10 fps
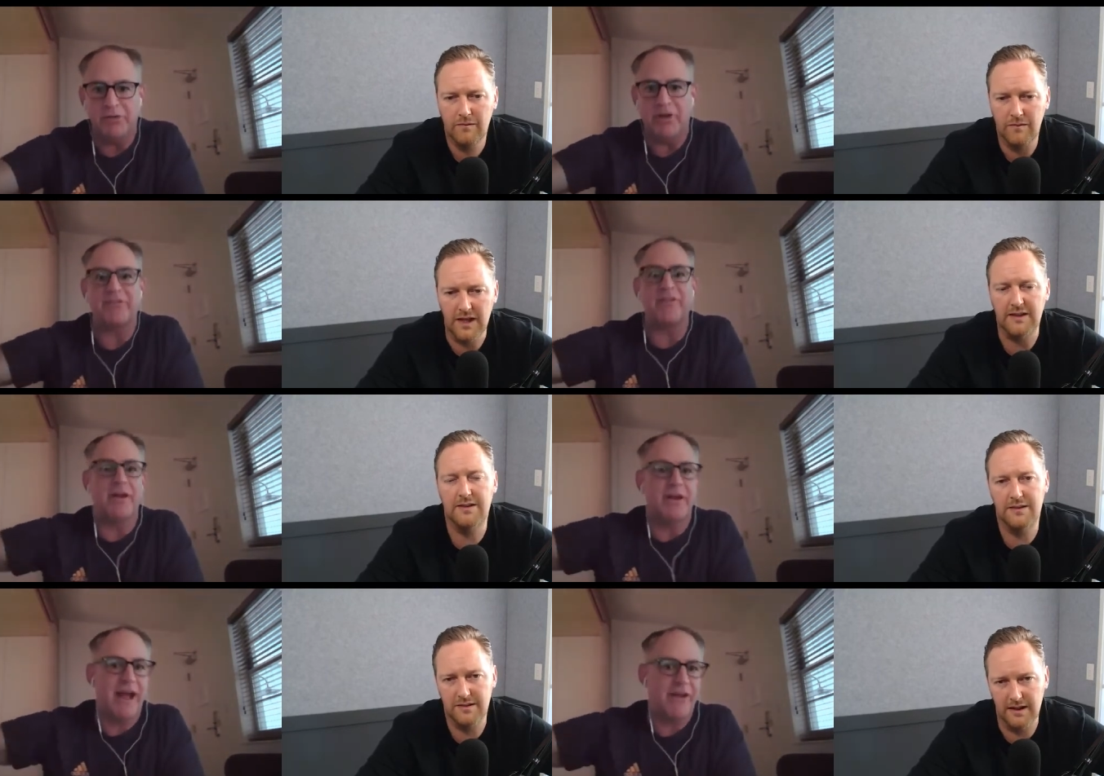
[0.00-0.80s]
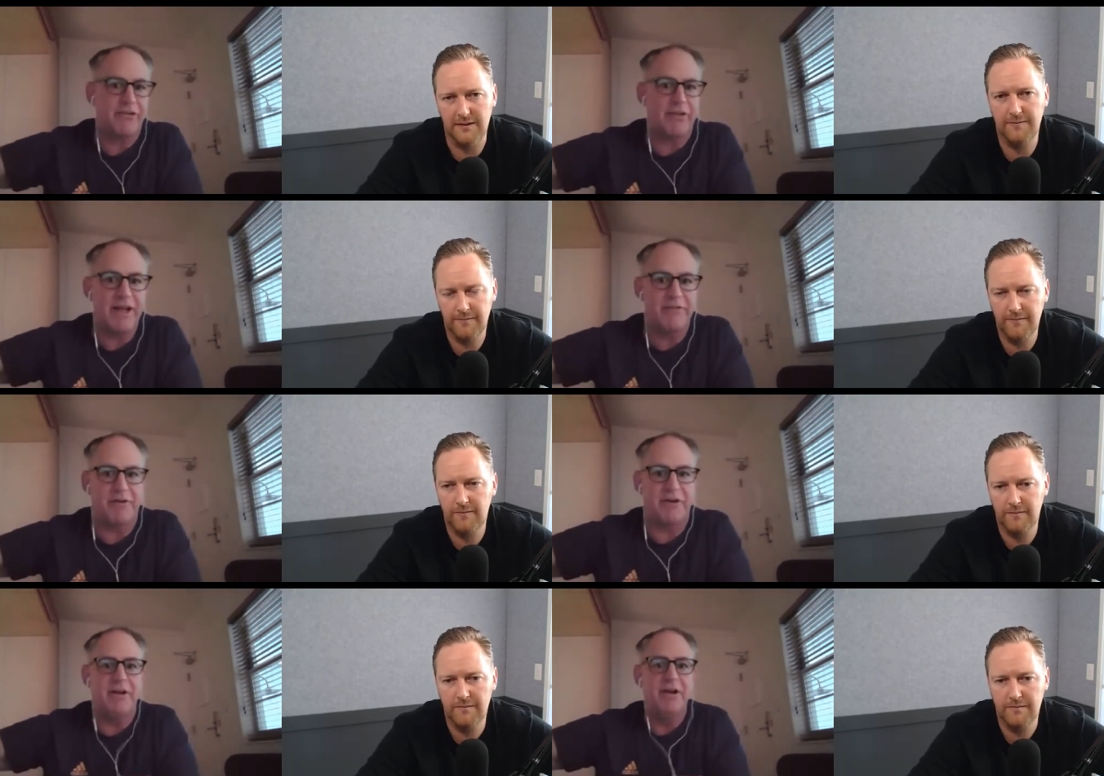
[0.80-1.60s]
Speaker 1: plus yes. national
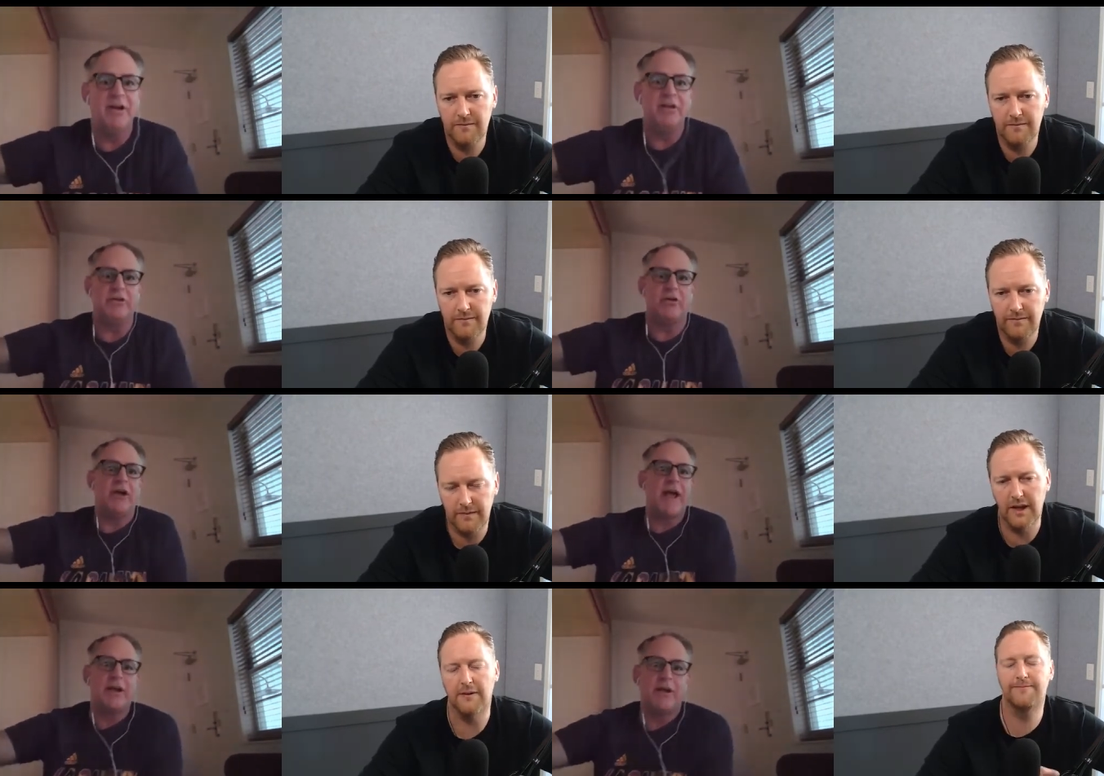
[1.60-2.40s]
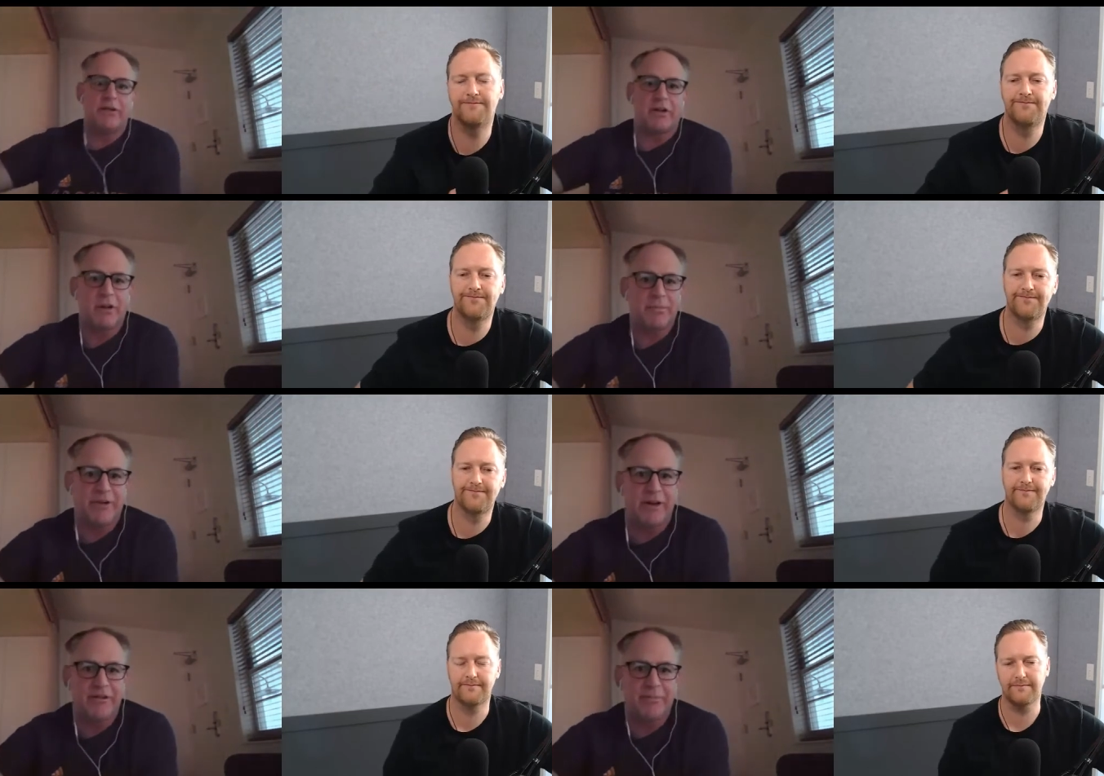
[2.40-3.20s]
ad fund. You go to any other
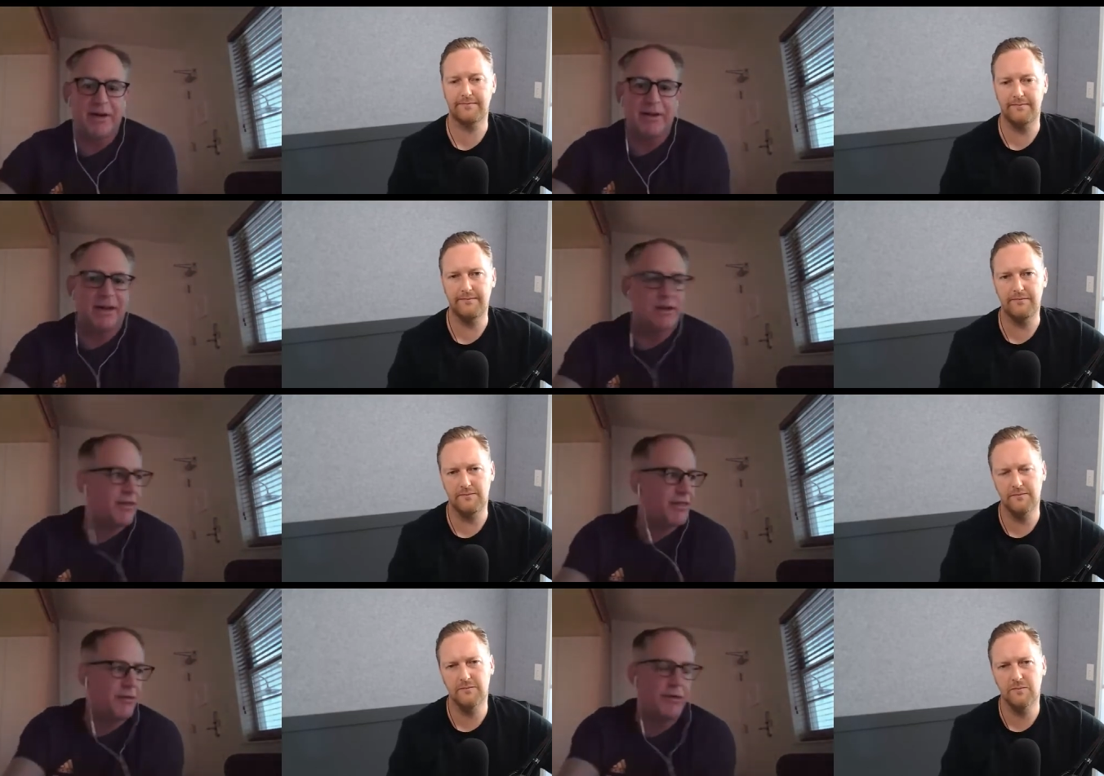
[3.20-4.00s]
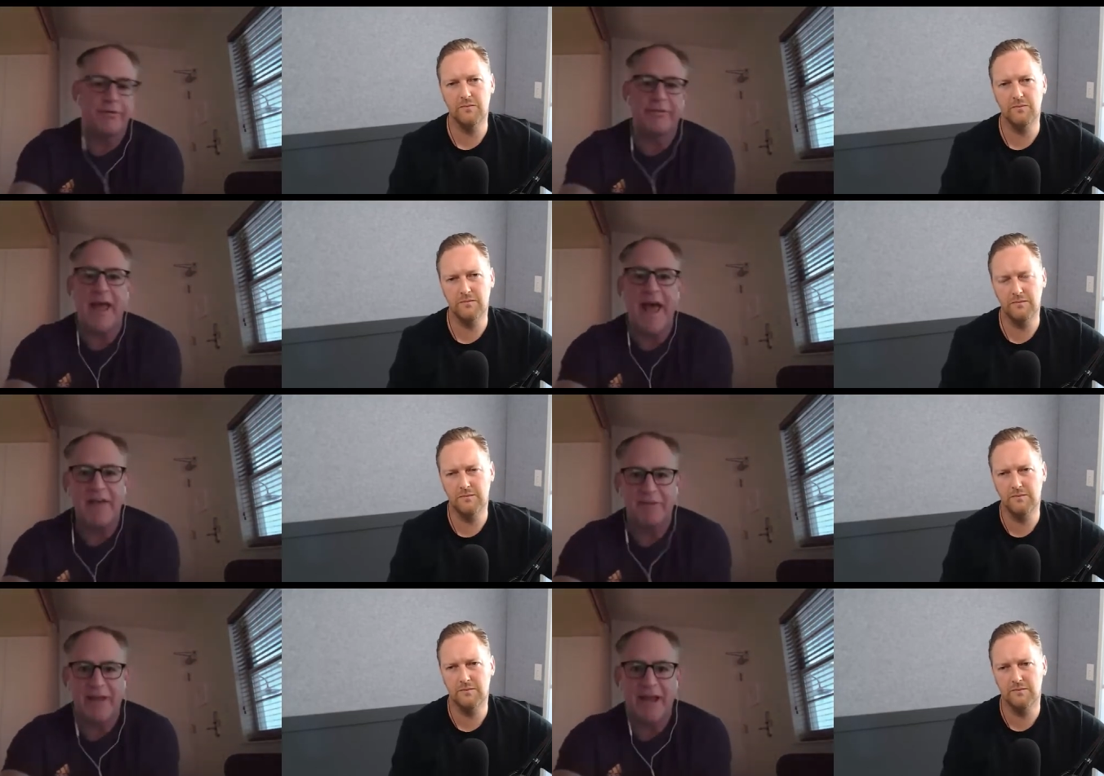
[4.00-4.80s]
club chain, they're spending like a third to
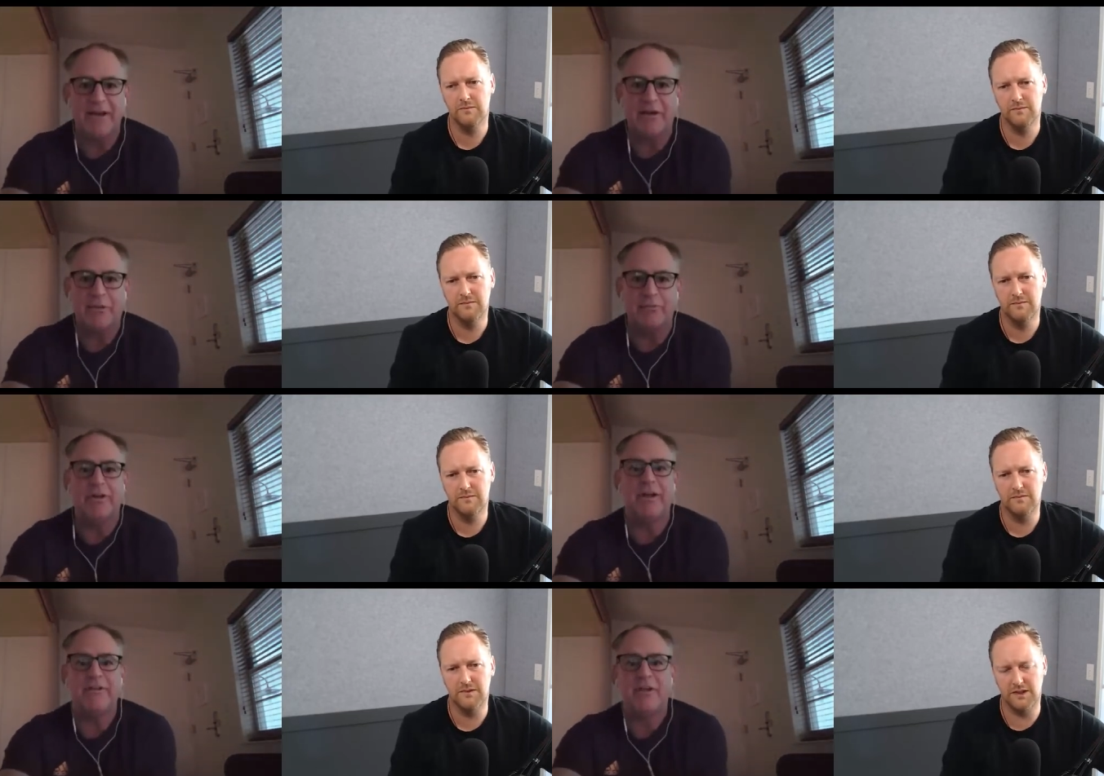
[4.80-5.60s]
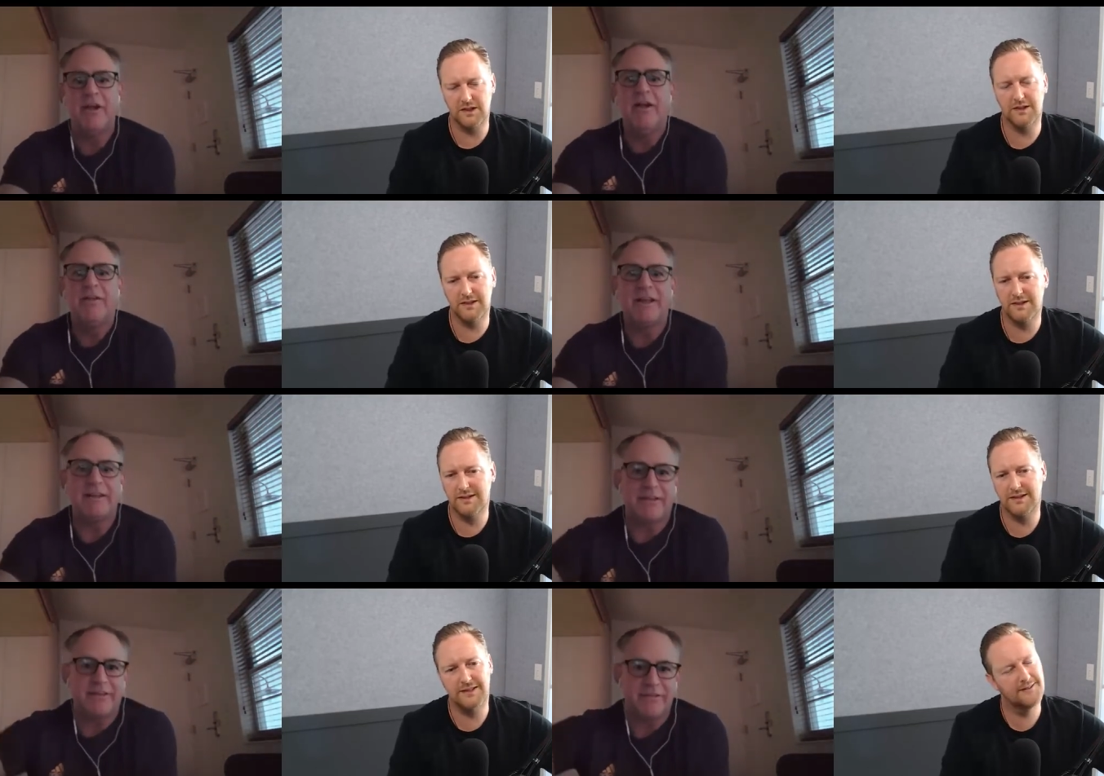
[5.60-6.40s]
half of that, and they don't realize
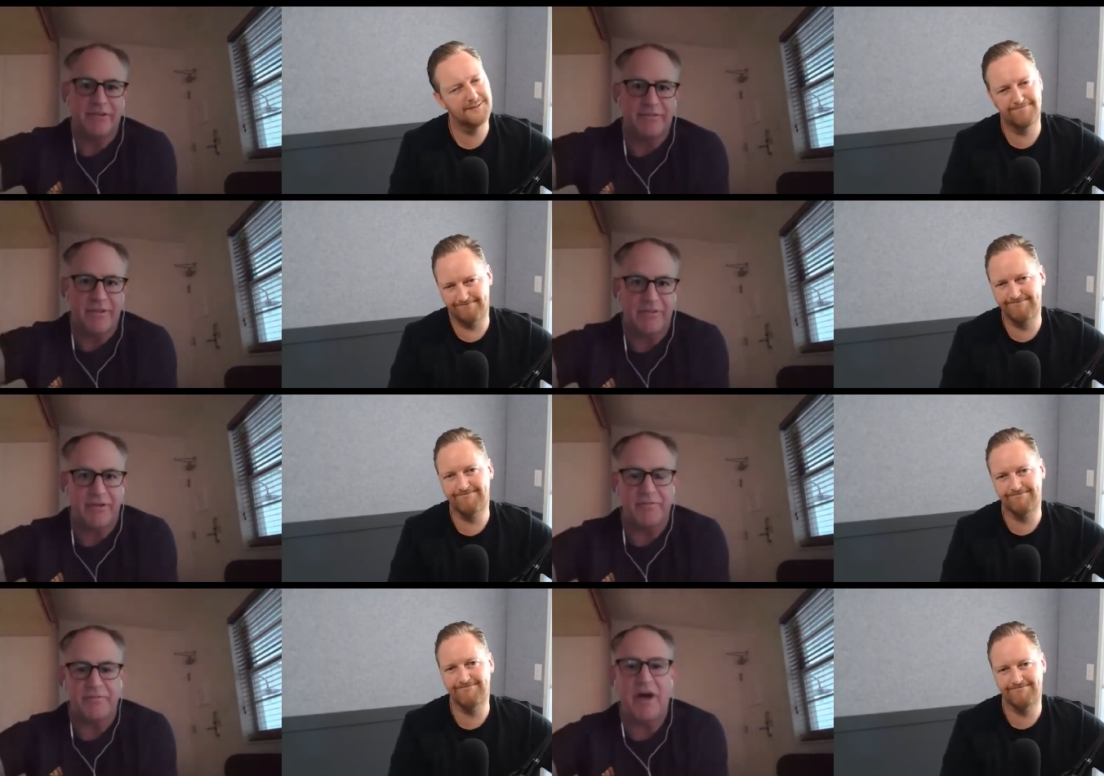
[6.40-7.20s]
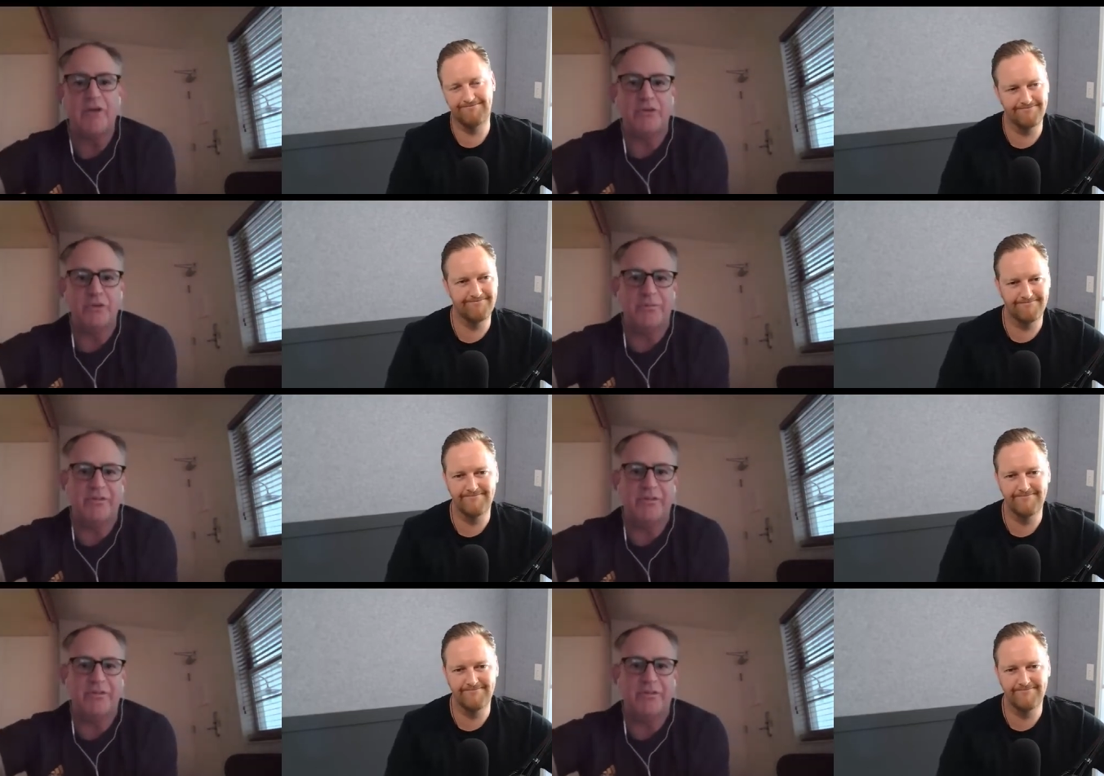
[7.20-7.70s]
that like there's a there's a volume